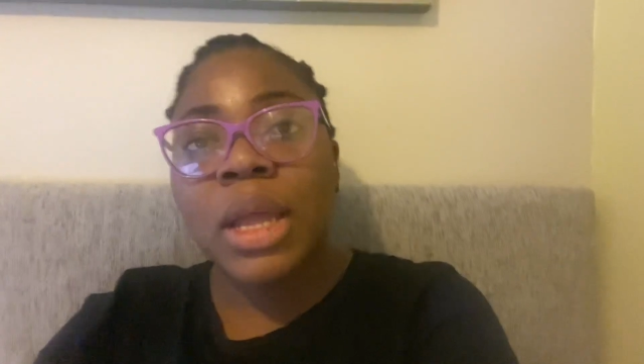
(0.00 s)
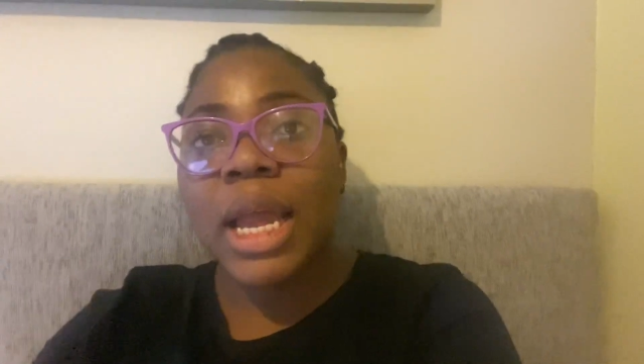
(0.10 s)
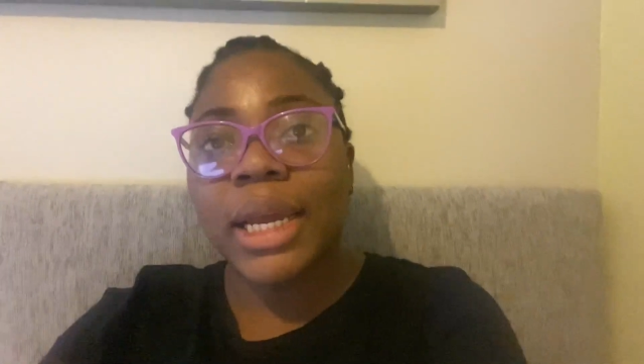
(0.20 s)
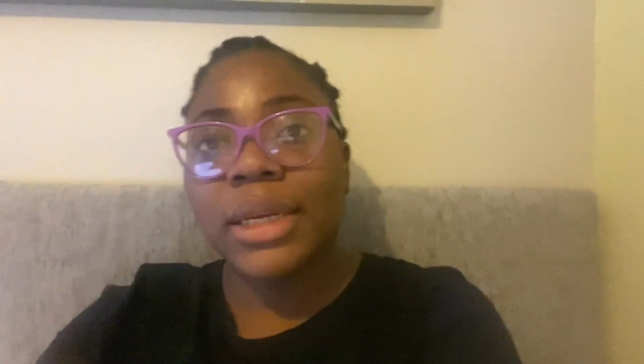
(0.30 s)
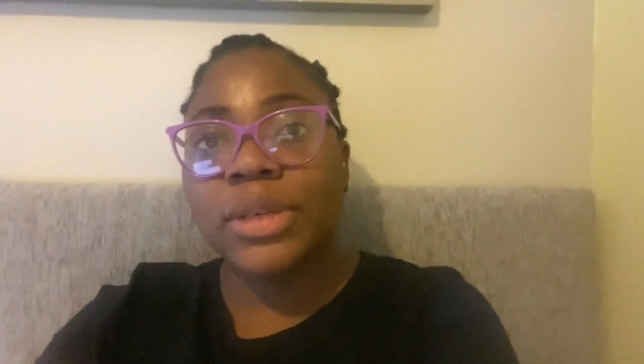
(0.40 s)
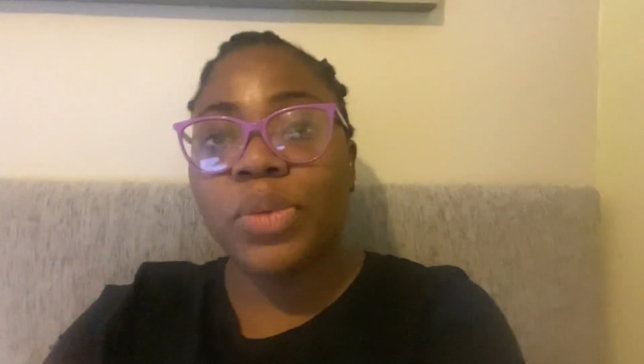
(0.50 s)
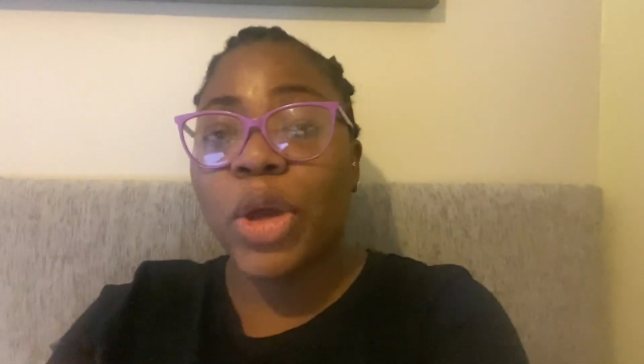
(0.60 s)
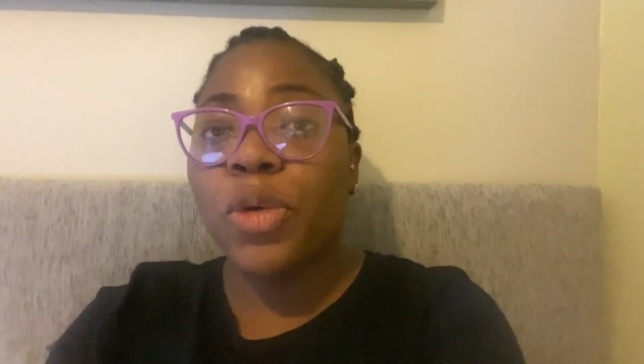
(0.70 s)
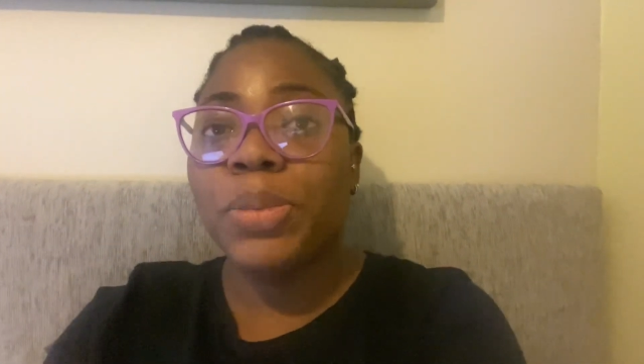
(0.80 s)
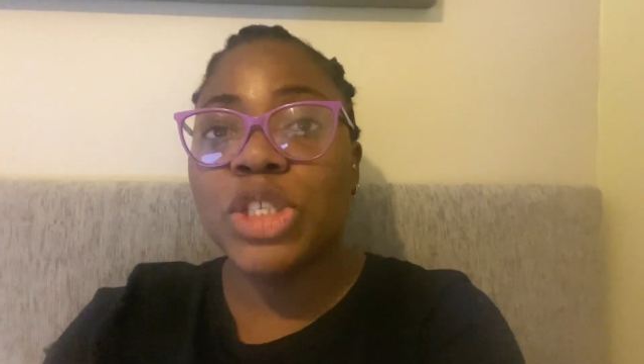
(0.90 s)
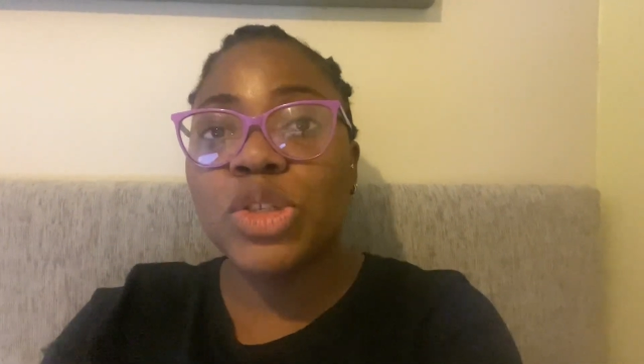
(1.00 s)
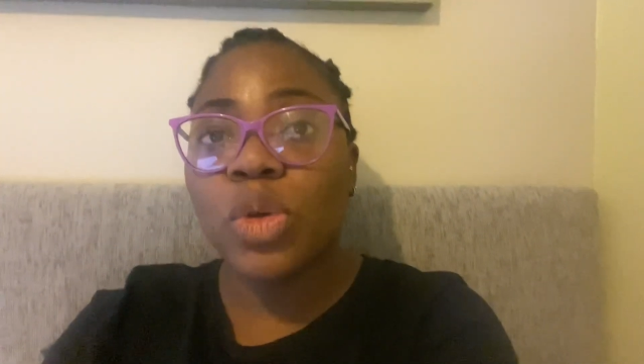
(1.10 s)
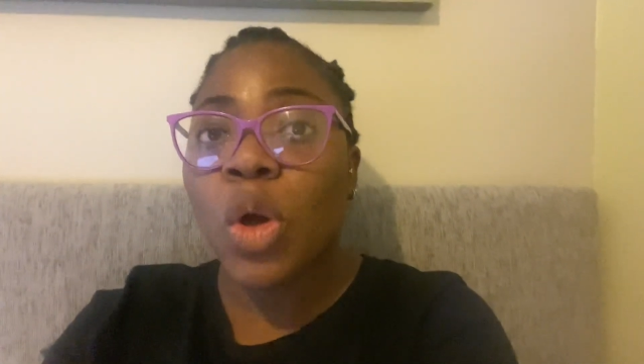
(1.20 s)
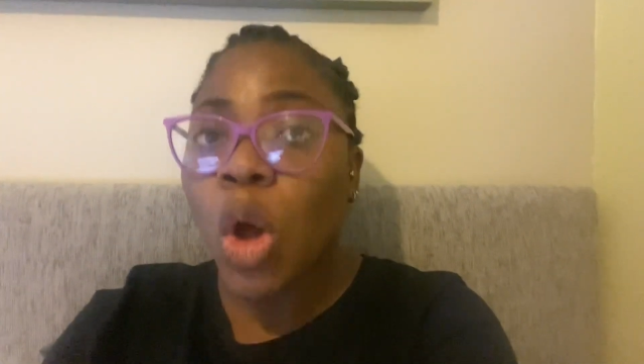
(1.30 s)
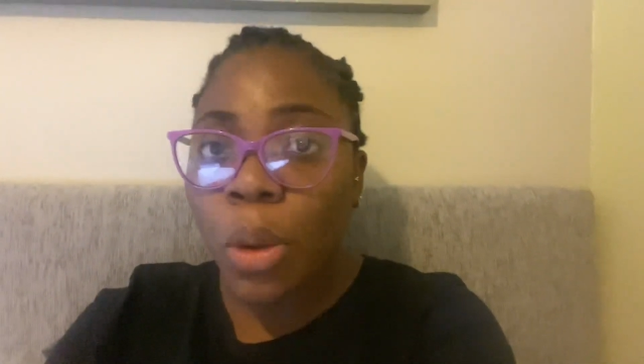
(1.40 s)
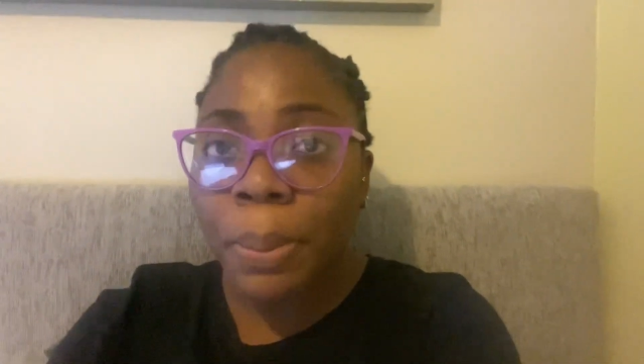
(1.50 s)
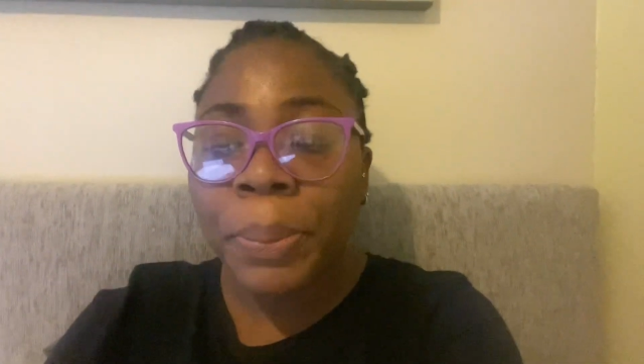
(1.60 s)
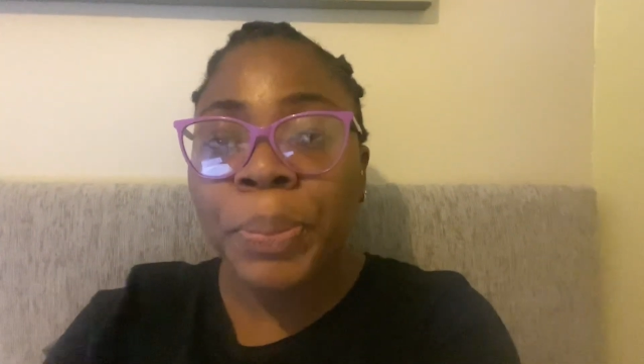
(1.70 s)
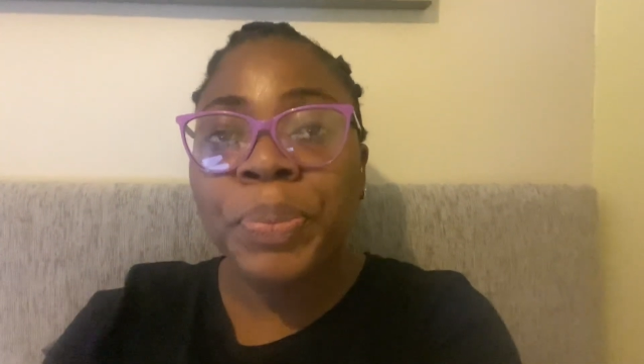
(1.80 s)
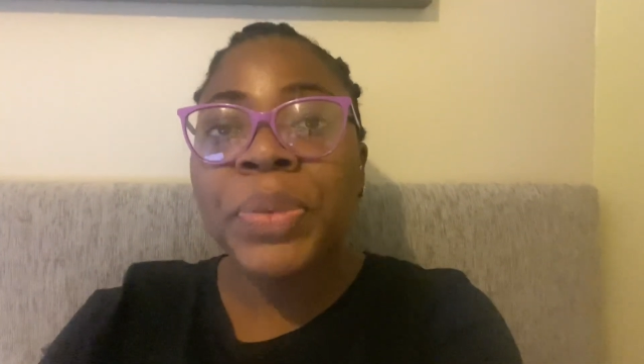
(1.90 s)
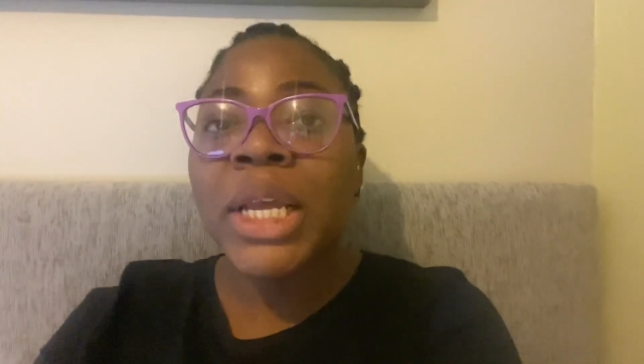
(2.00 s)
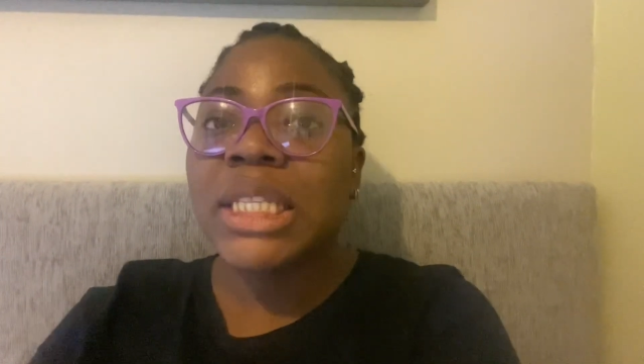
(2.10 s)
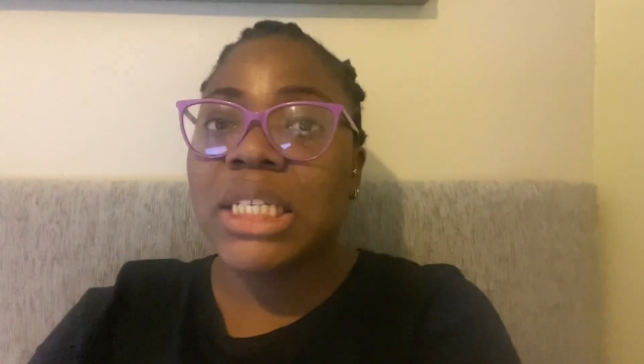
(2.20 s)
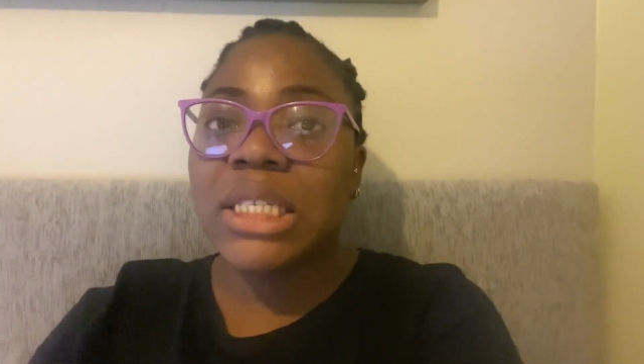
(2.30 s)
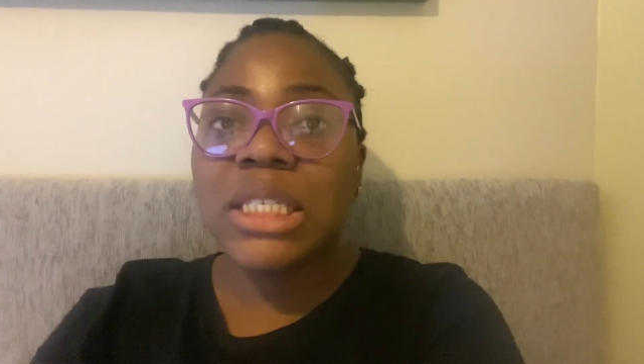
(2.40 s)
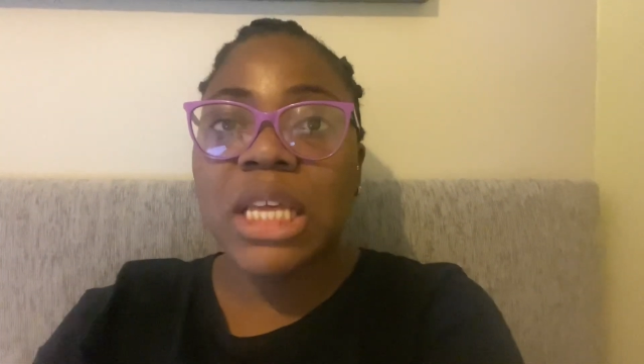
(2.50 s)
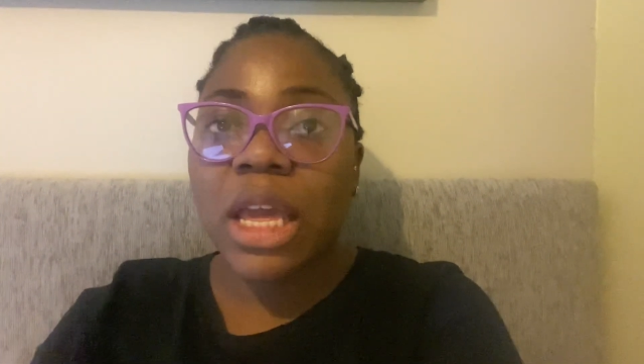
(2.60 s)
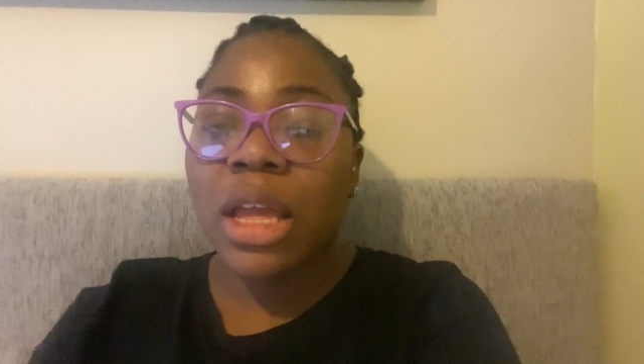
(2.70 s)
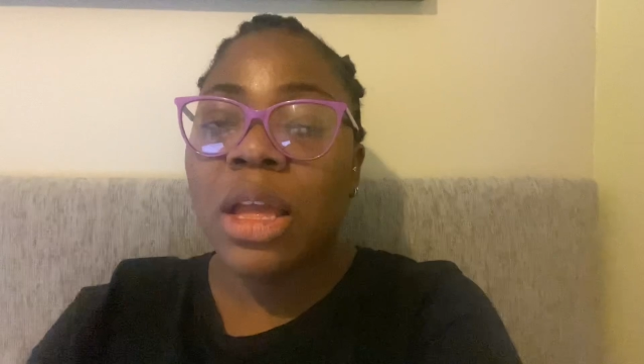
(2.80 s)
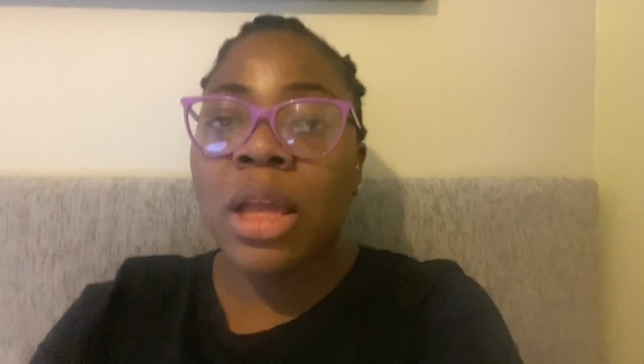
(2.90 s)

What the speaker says: and we're hoping to come this year.